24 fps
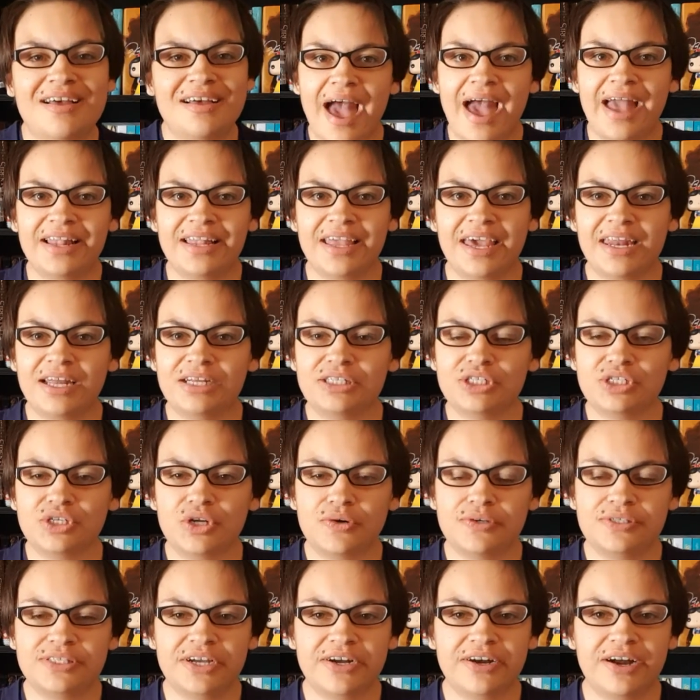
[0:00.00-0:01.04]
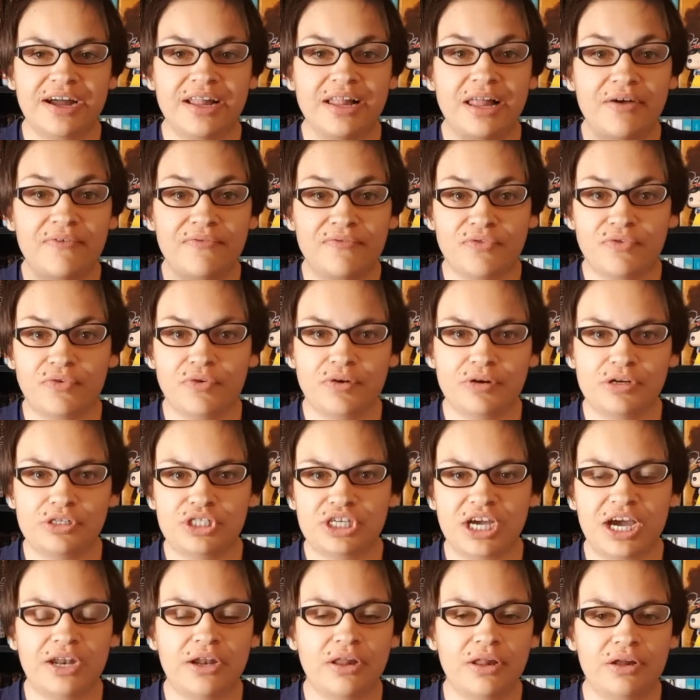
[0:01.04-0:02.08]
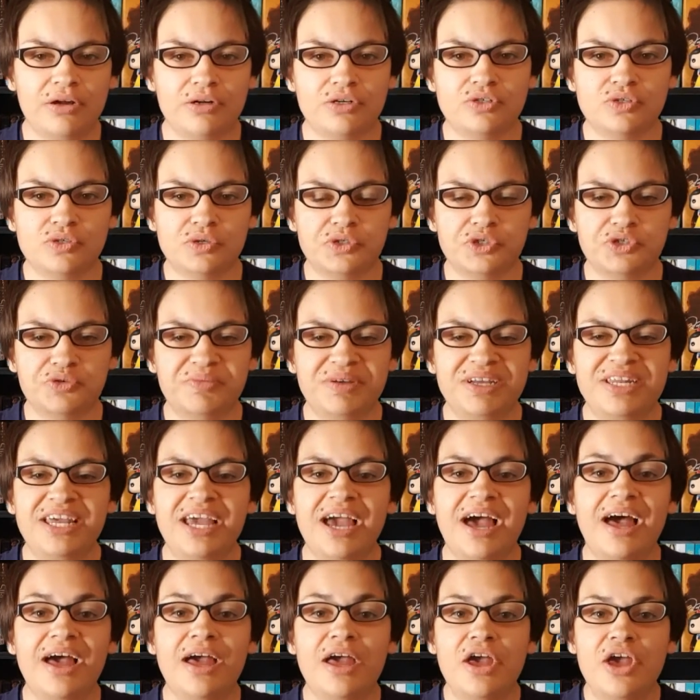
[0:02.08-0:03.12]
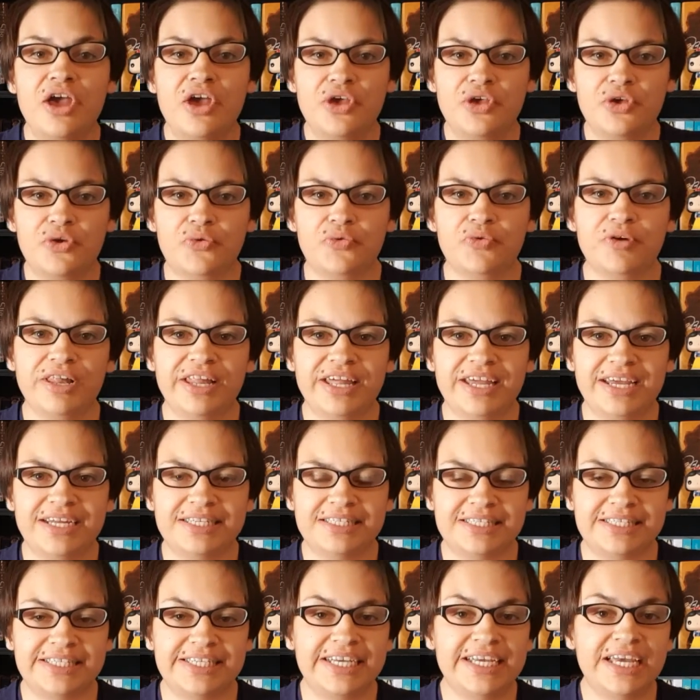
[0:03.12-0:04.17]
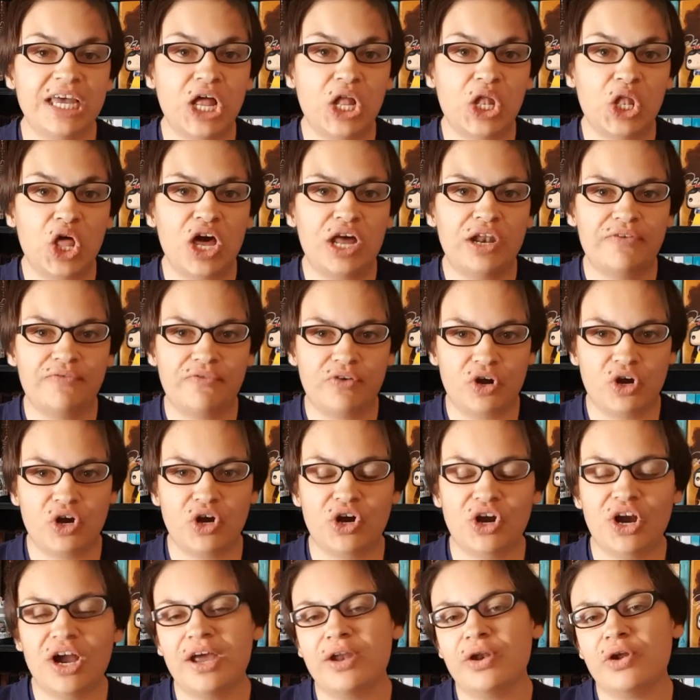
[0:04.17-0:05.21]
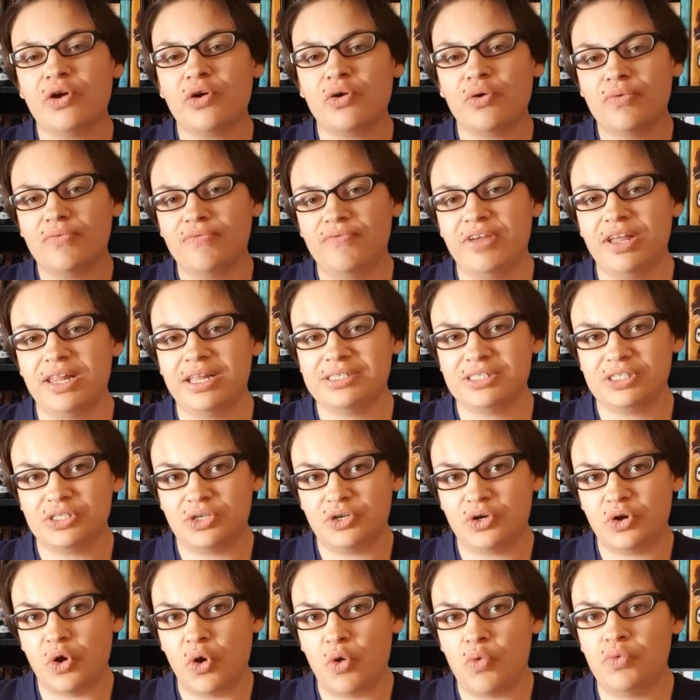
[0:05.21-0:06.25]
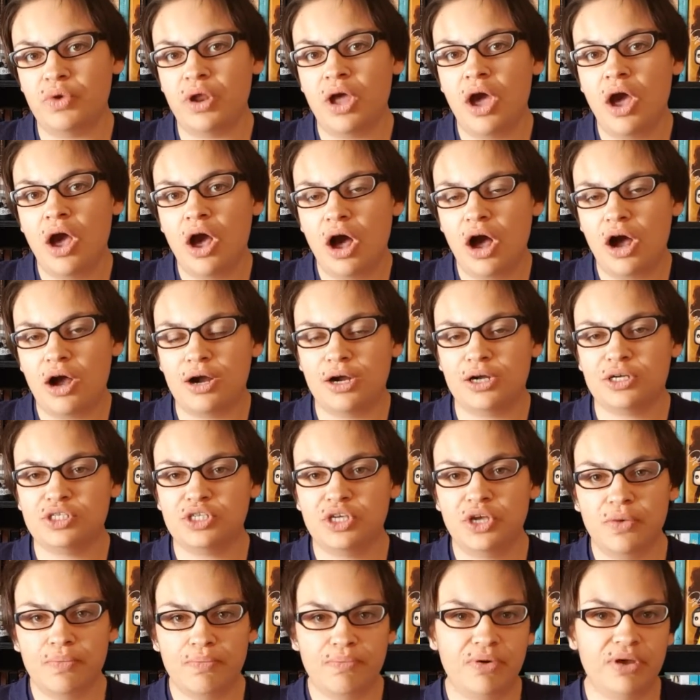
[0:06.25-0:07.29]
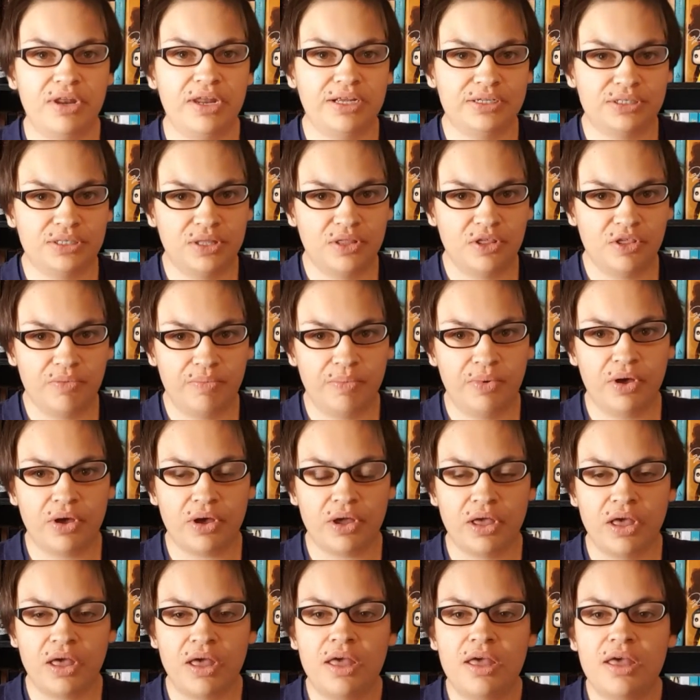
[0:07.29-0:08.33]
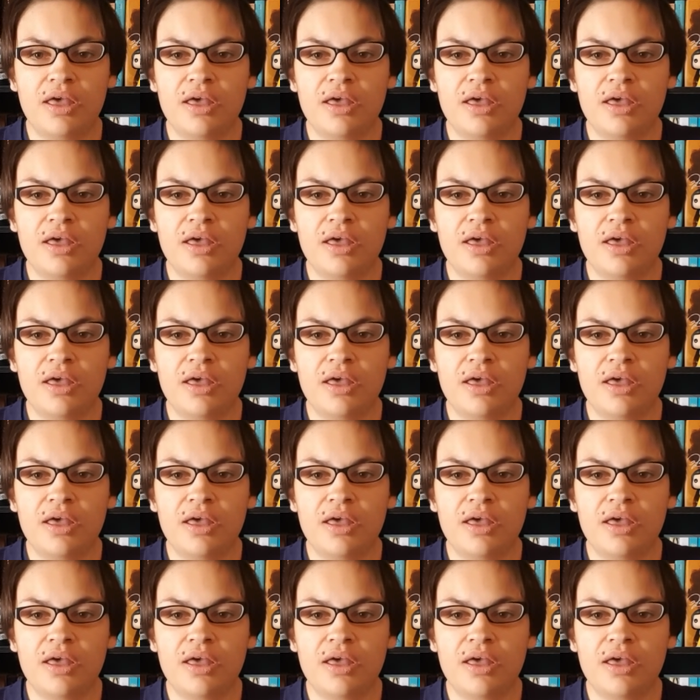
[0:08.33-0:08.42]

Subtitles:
And getting to know Sara Ella through her channel and her social media, you really get to see a lot of her and her own feelings and her own heart put into this book.